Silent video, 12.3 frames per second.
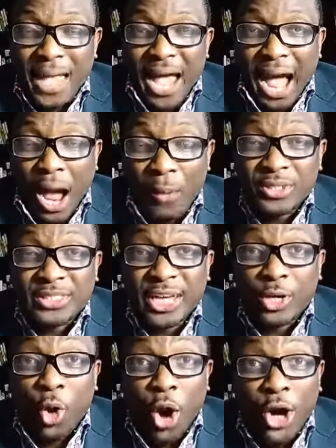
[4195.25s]
Are we
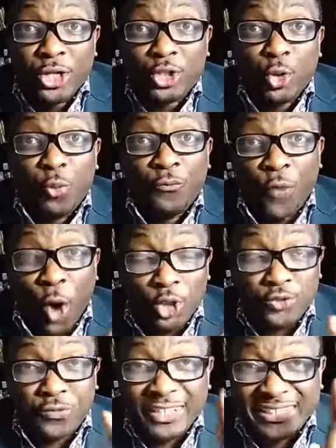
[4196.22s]
still going to vote
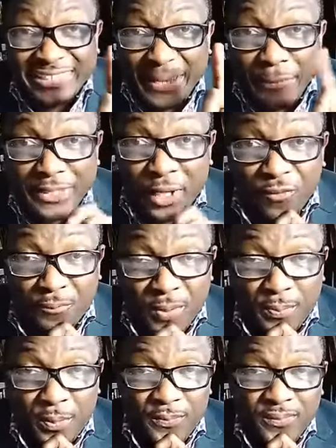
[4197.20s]
for the same set of
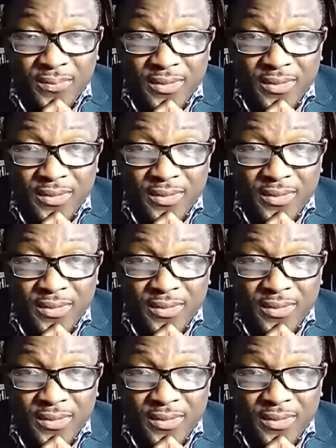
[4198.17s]
people?